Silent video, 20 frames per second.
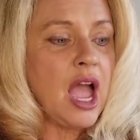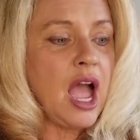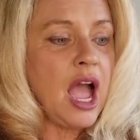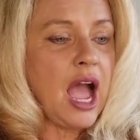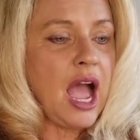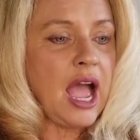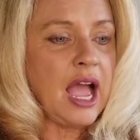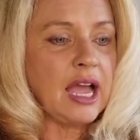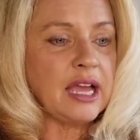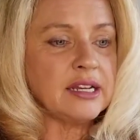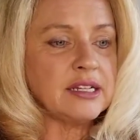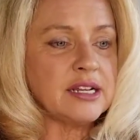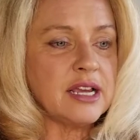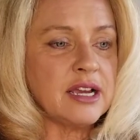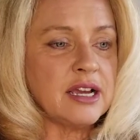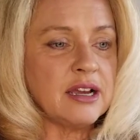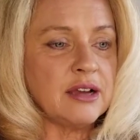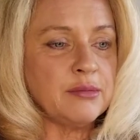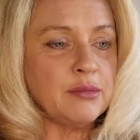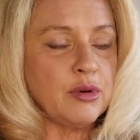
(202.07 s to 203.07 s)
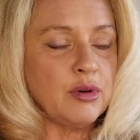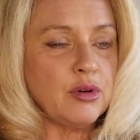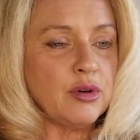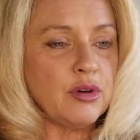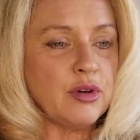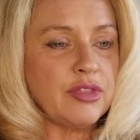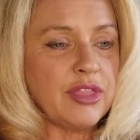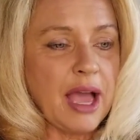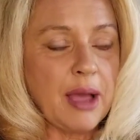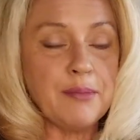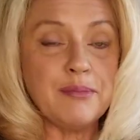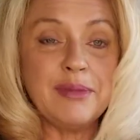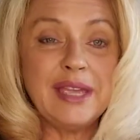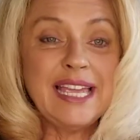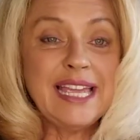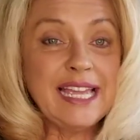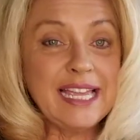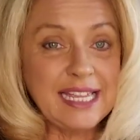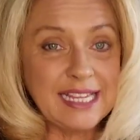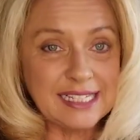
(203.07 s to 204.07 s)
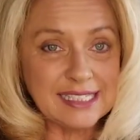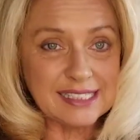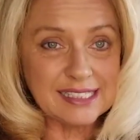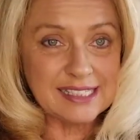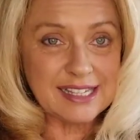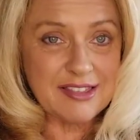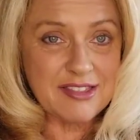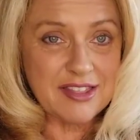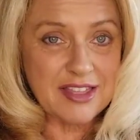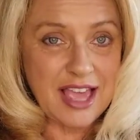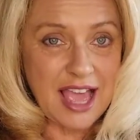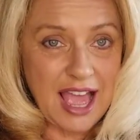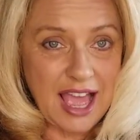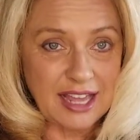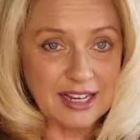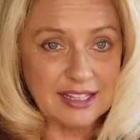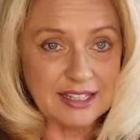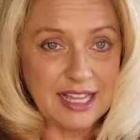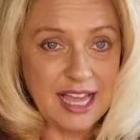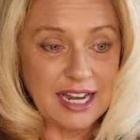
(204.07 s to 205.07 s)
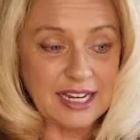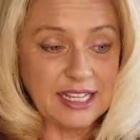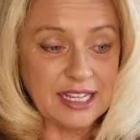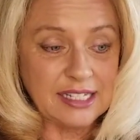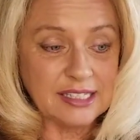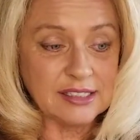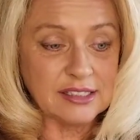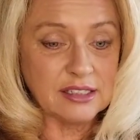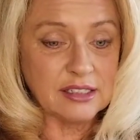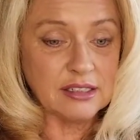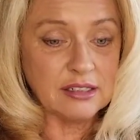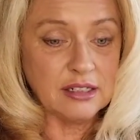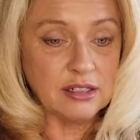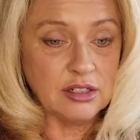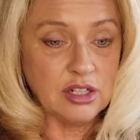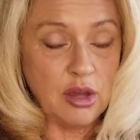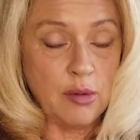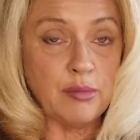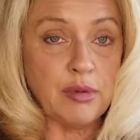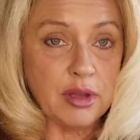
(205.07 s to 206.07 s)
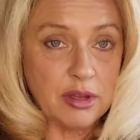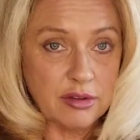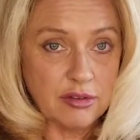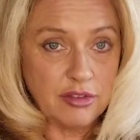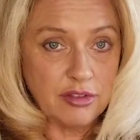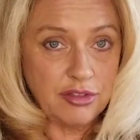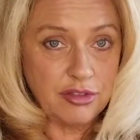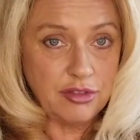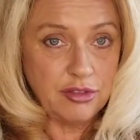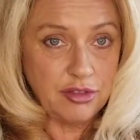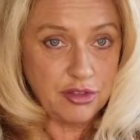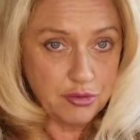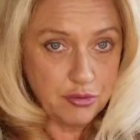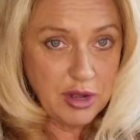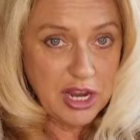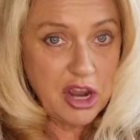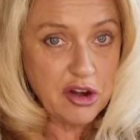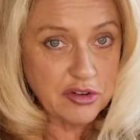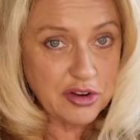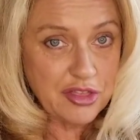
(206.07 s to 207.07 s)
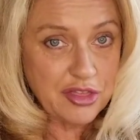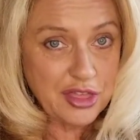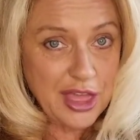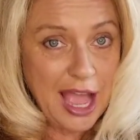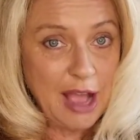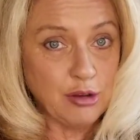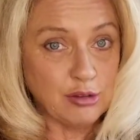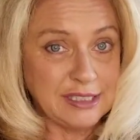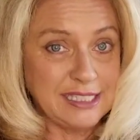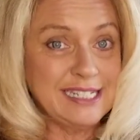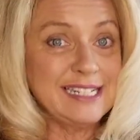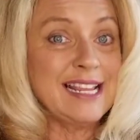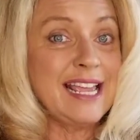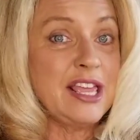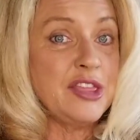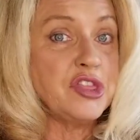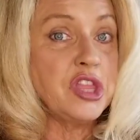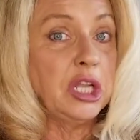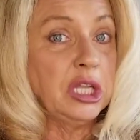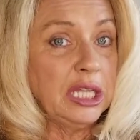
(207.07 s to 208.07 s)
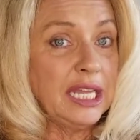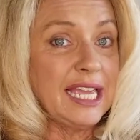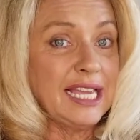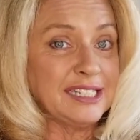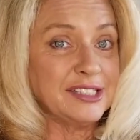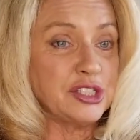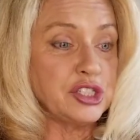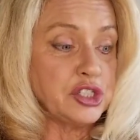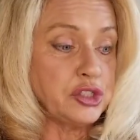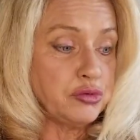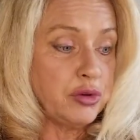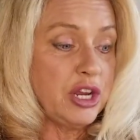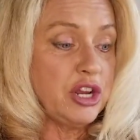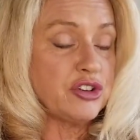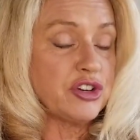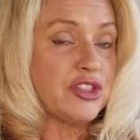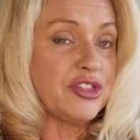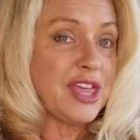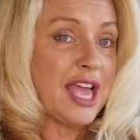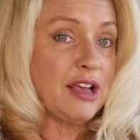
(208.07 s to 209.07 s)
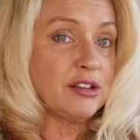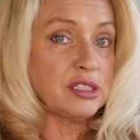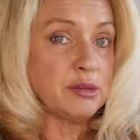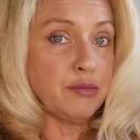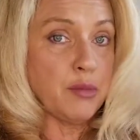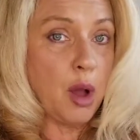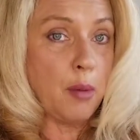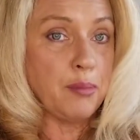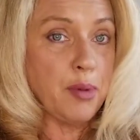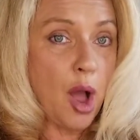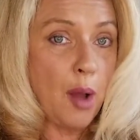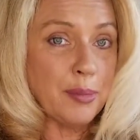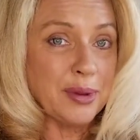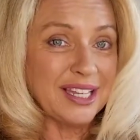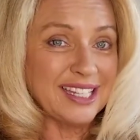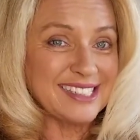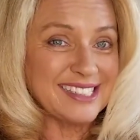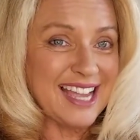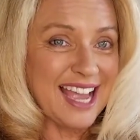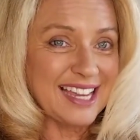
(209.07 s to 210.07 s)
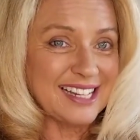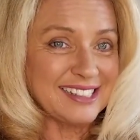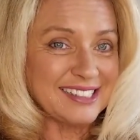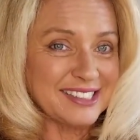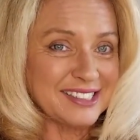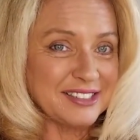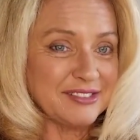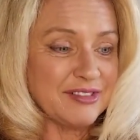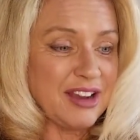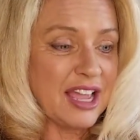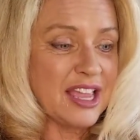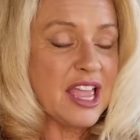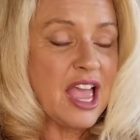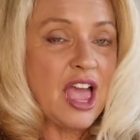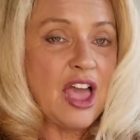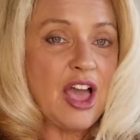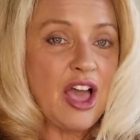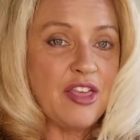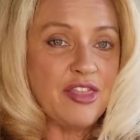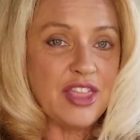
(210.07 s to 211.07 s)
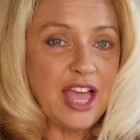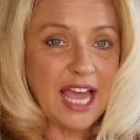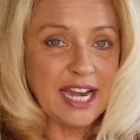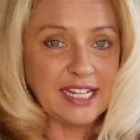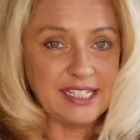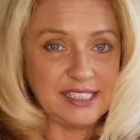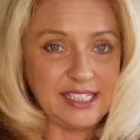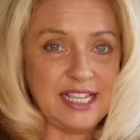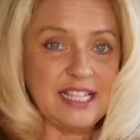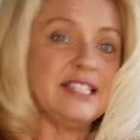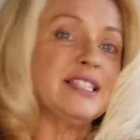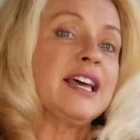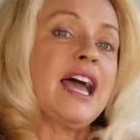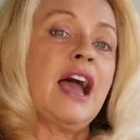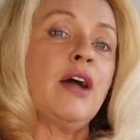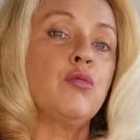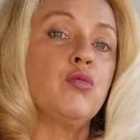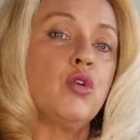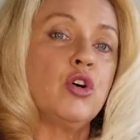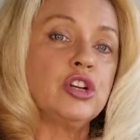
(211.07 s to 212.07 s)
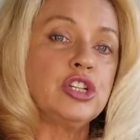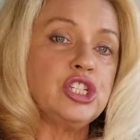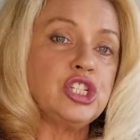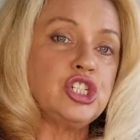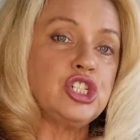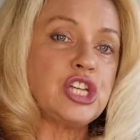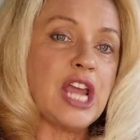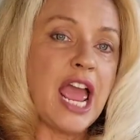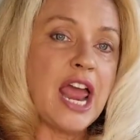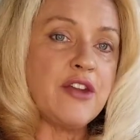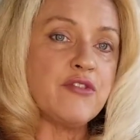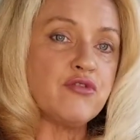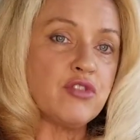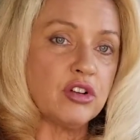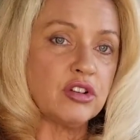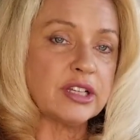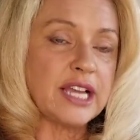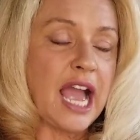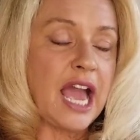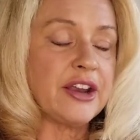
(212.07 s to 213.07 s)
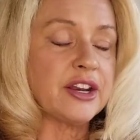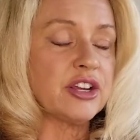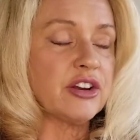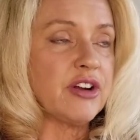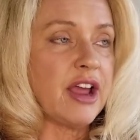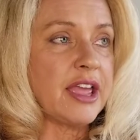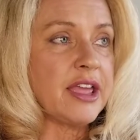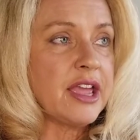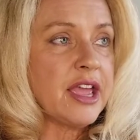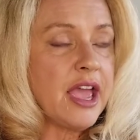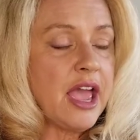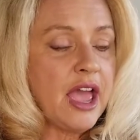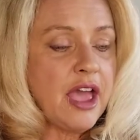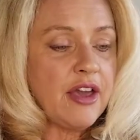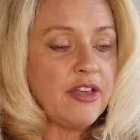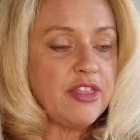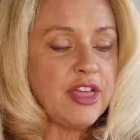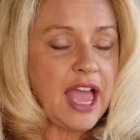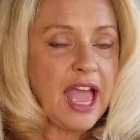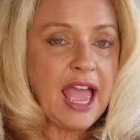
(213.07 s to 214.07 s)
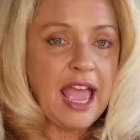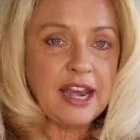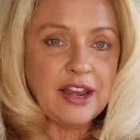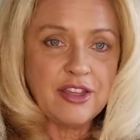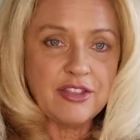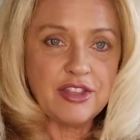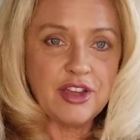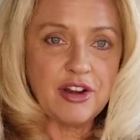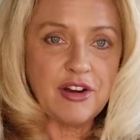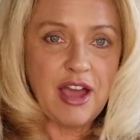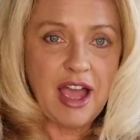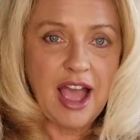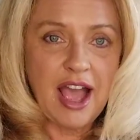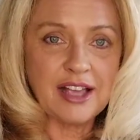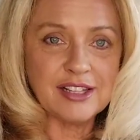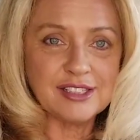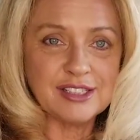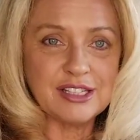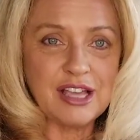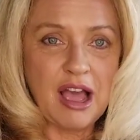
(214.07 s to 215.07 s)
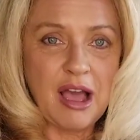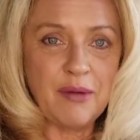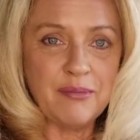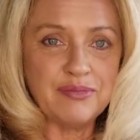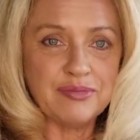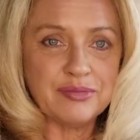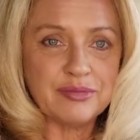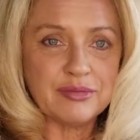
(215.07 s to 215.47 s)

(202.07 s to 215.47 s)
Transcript: and that means that is number 300,000 in the list. There's 300,000 more popular titles, right? And that is in that one general category. Then there are some